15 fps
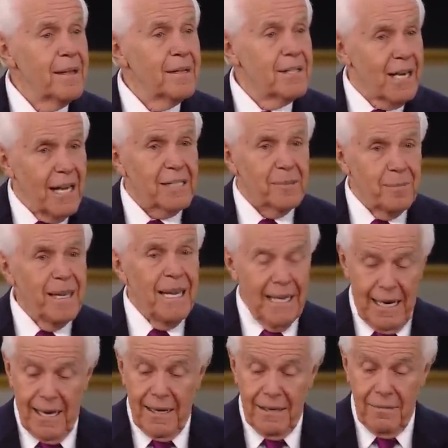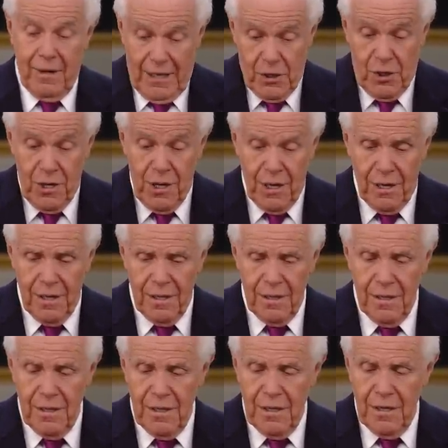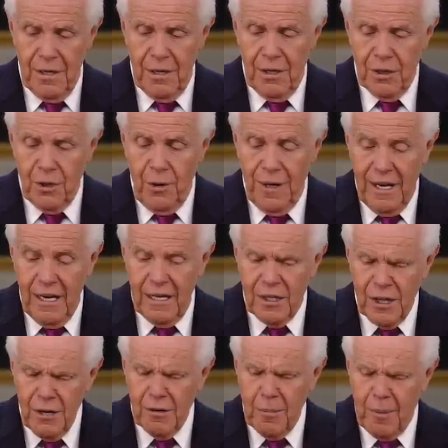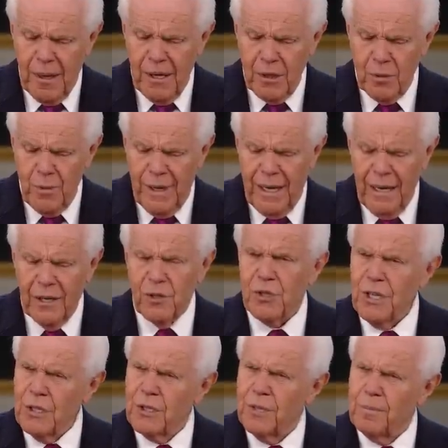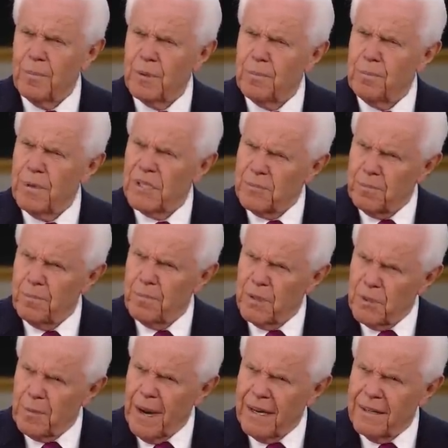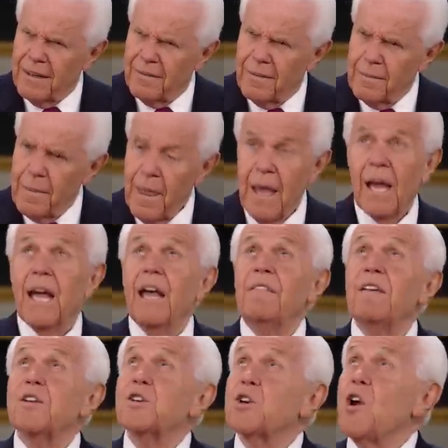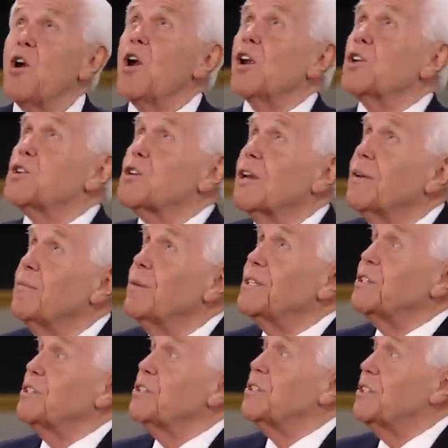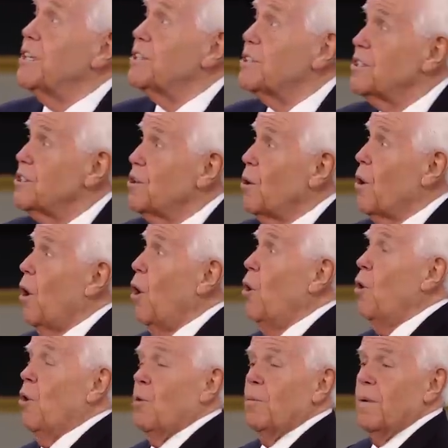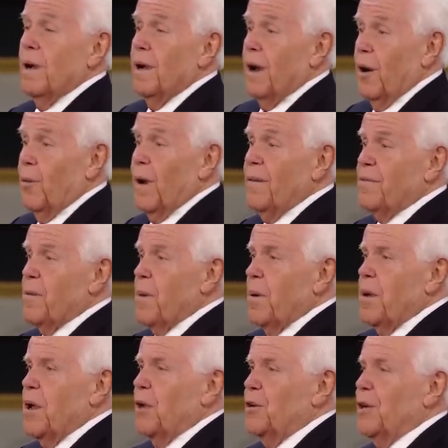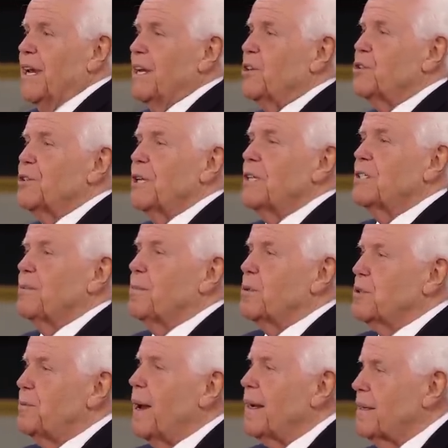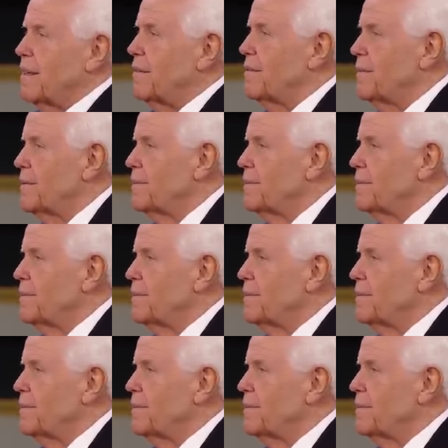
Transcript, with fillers: She likes to be in there. Well, that's good. So in the secret place, we get a sense of perspective. In the church, which is this is your home, away from home, you get a sense of perspective.